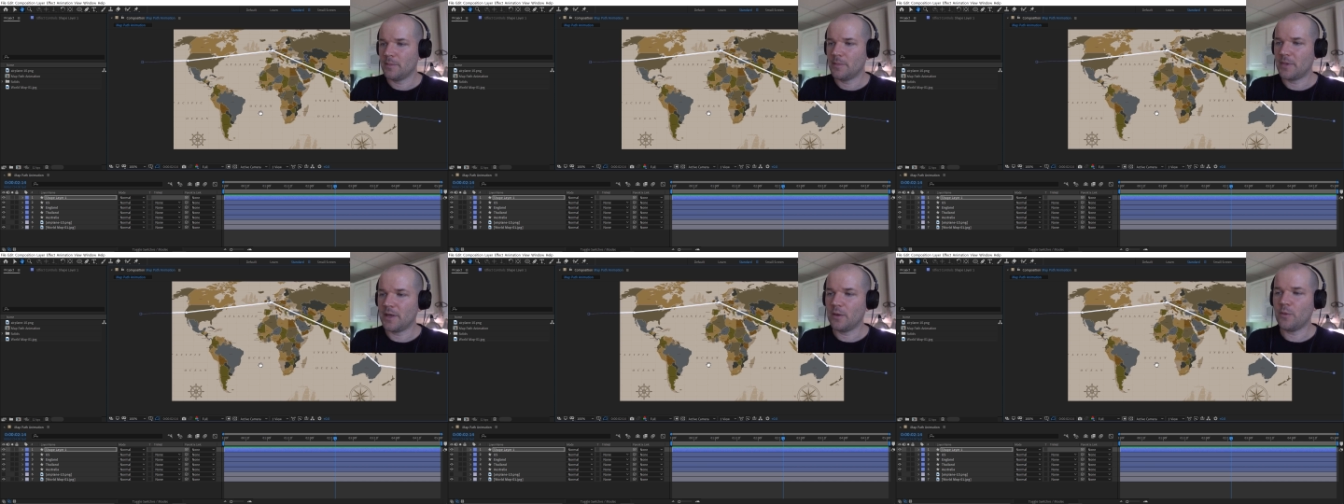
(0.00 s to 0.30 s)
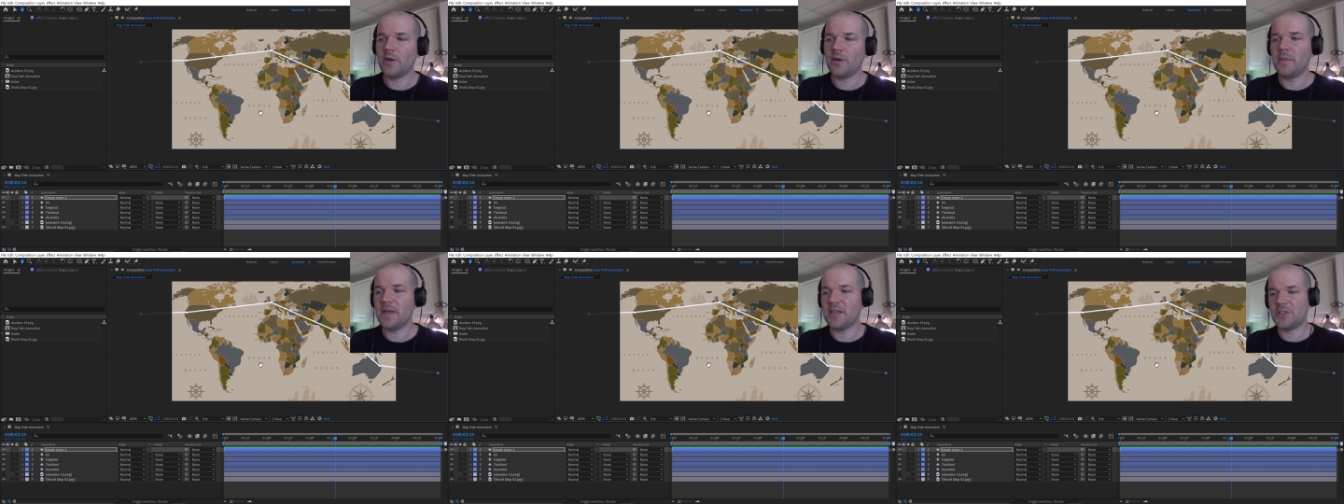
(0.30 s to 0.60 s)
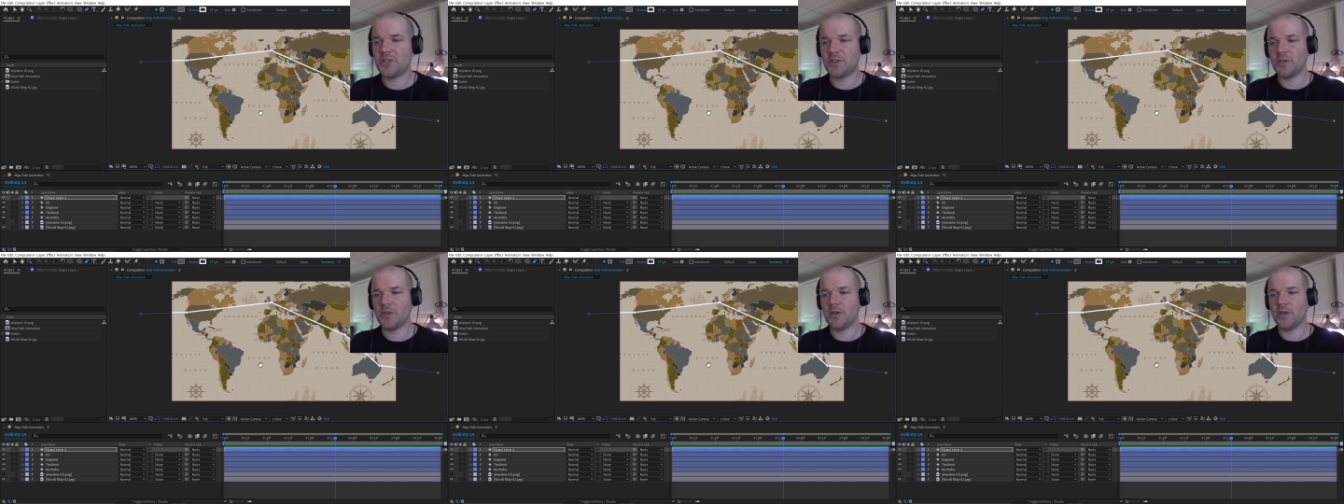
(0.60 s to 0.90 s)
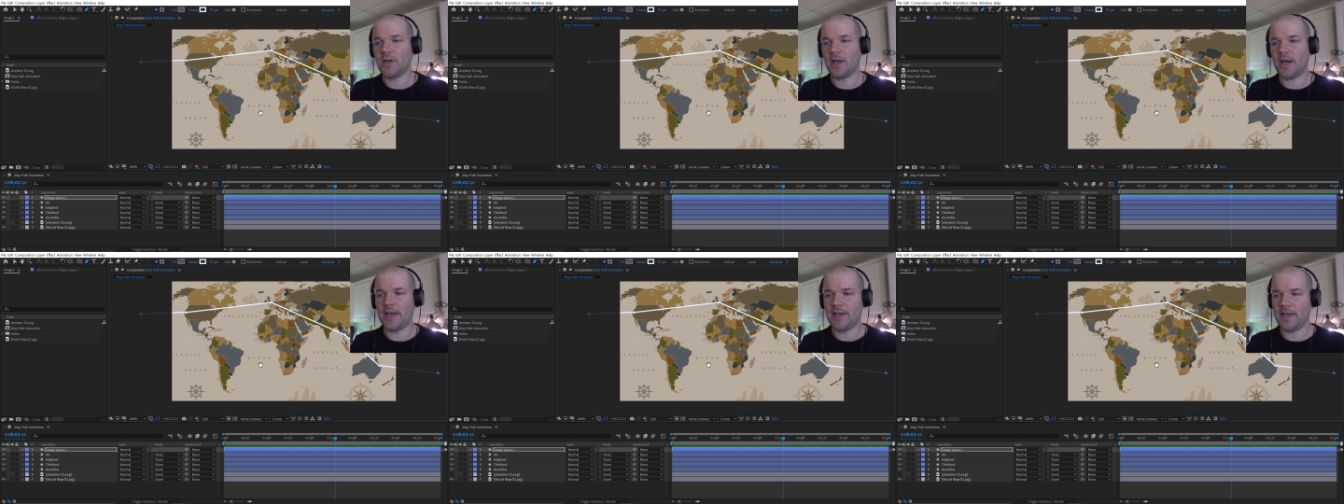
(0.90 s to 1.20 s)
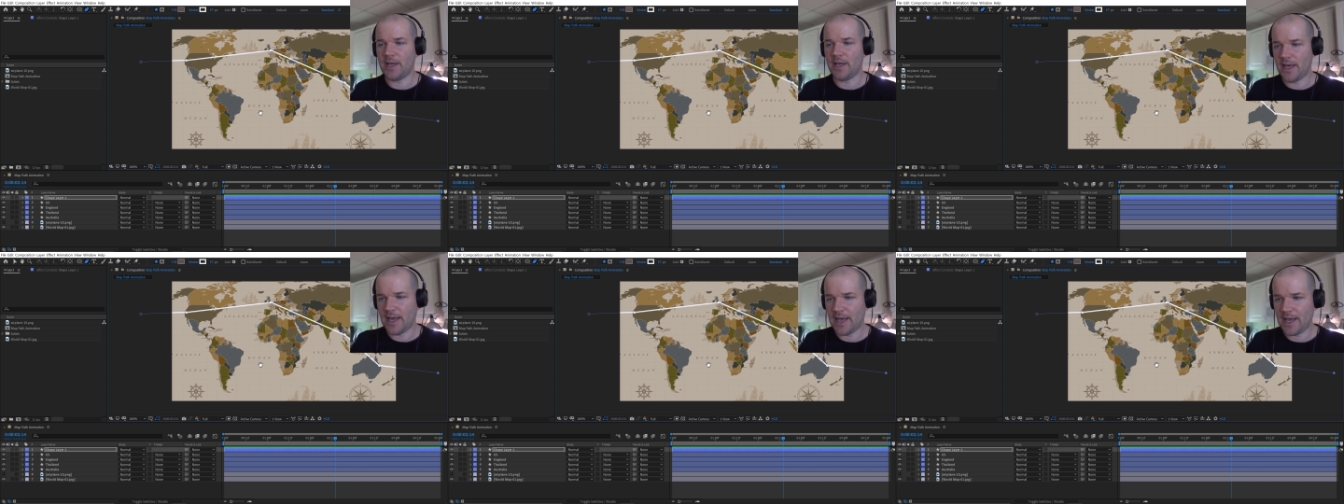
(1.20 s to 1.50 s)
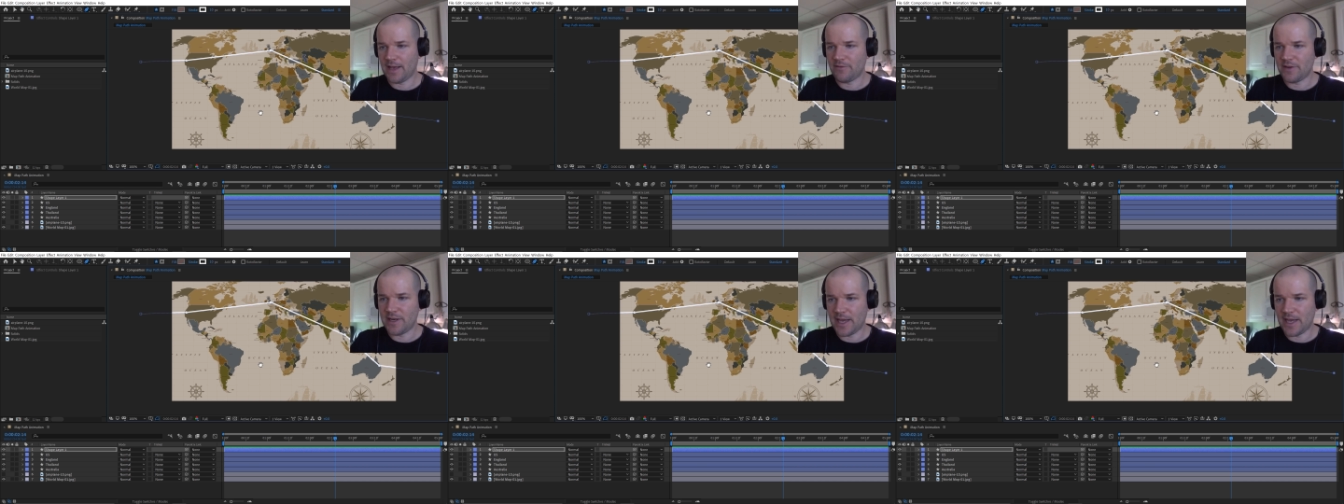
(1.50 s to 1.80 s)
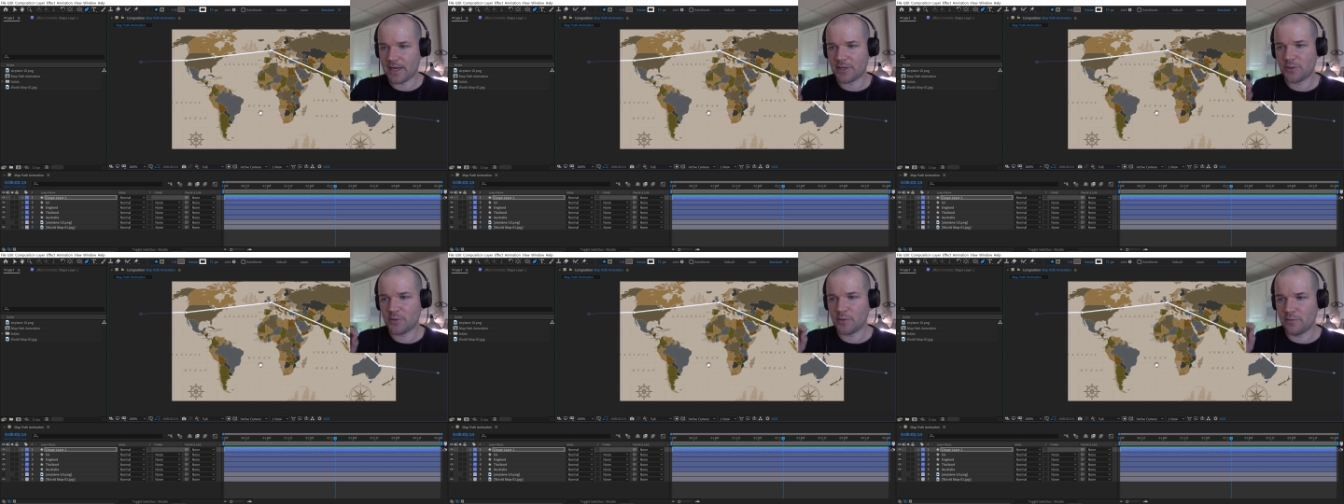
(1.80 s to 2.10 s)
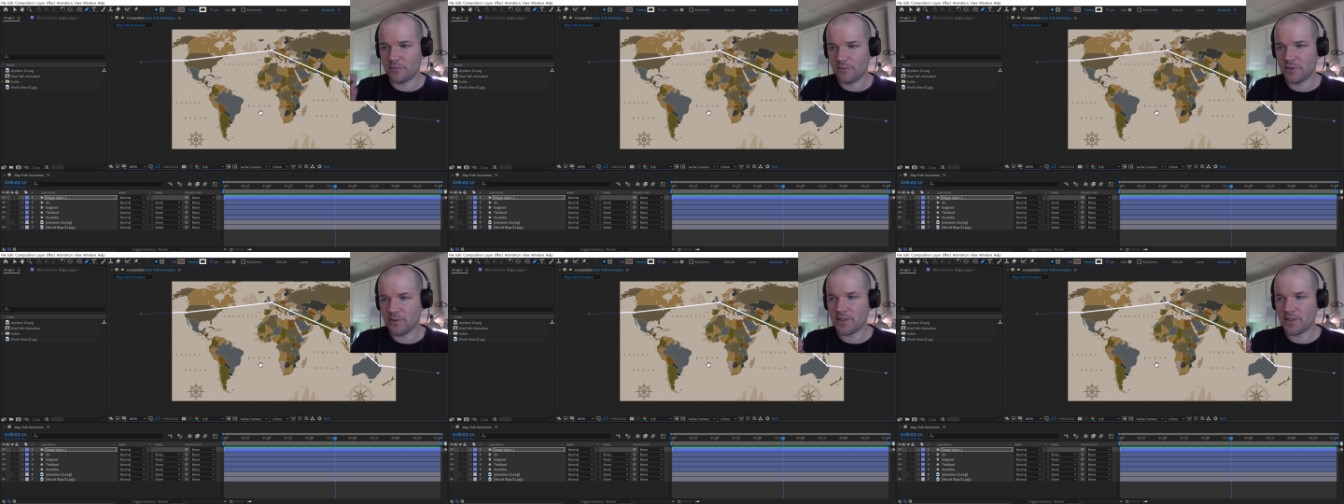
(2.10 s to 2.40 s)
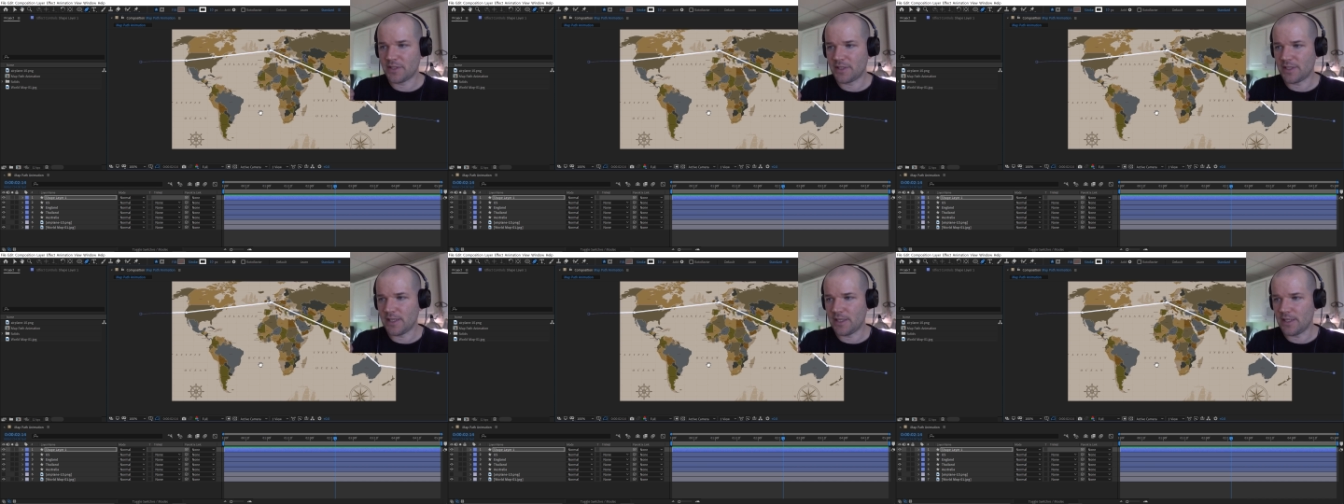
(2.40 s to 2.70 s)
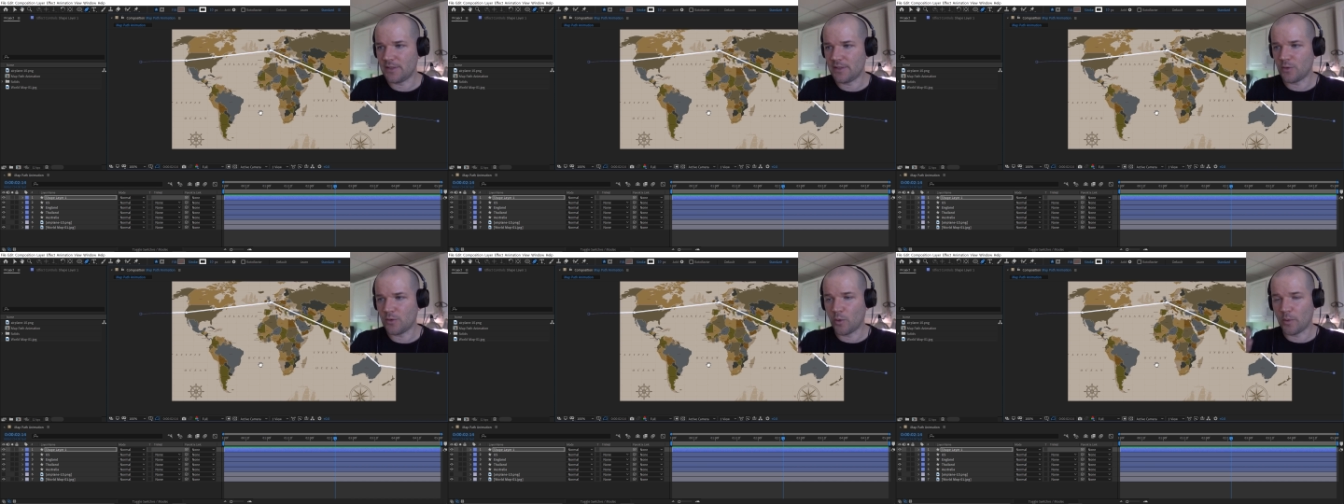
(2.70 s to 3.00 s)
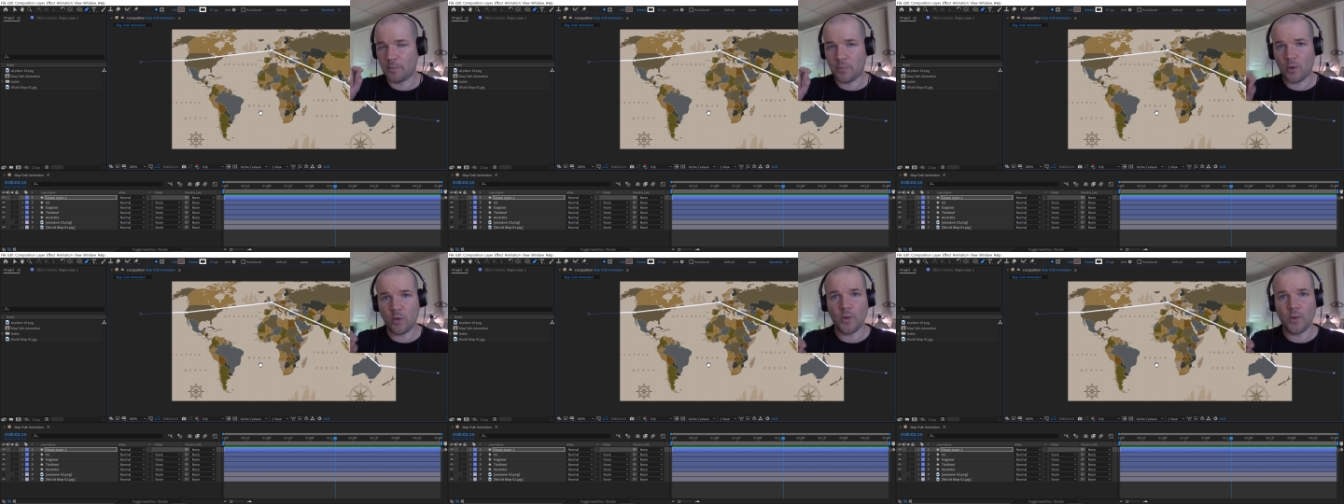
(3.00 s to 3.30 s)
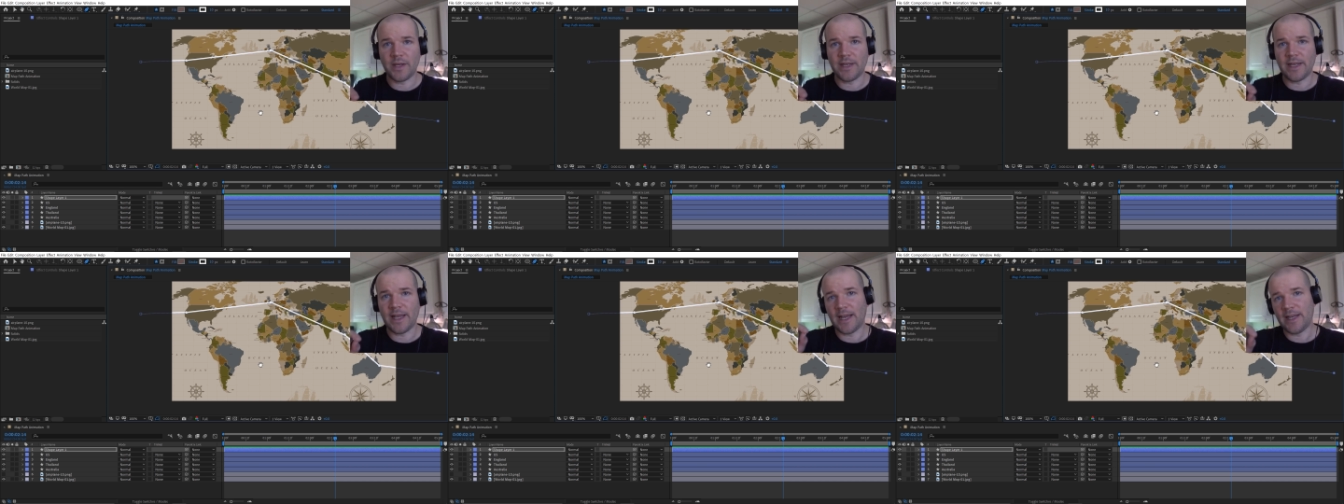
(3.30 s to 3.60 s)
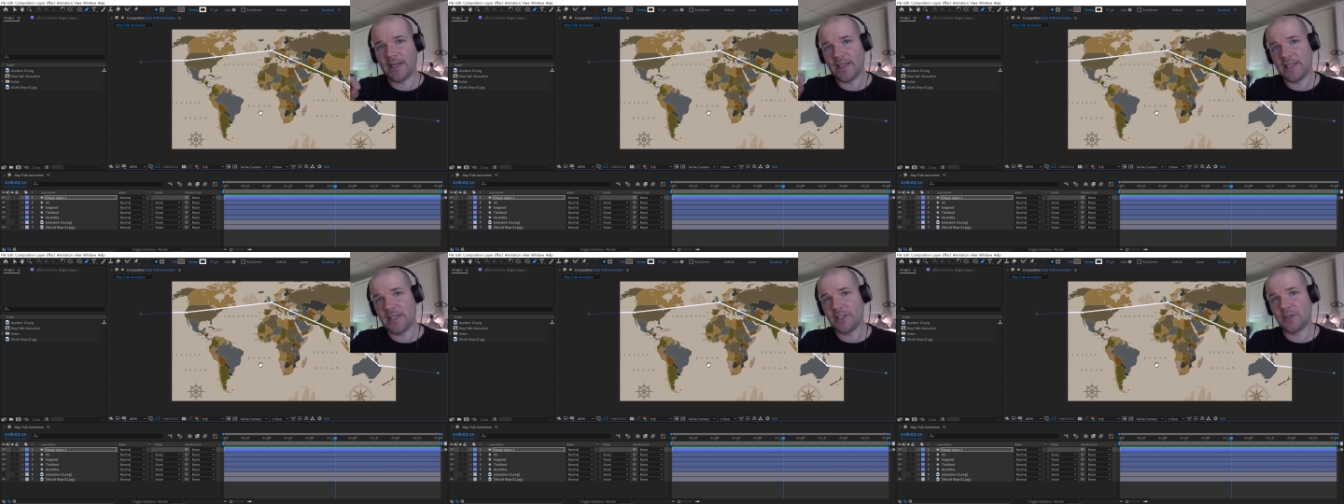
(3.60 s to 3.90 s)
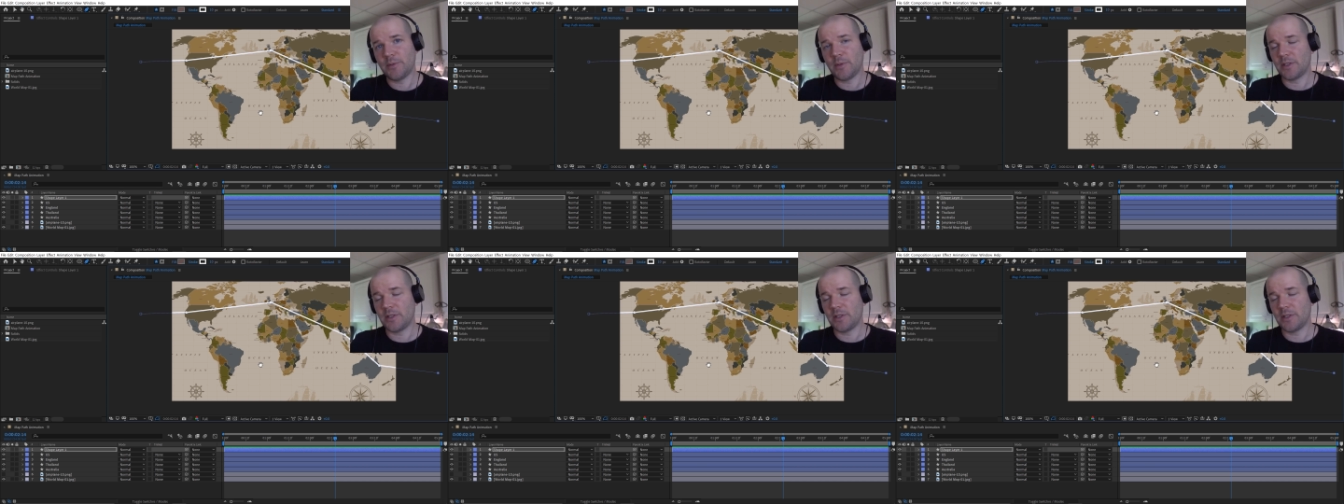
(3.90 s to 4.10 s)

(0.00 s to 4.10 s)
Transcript: But I want to make sure I have an actual vertices or point at each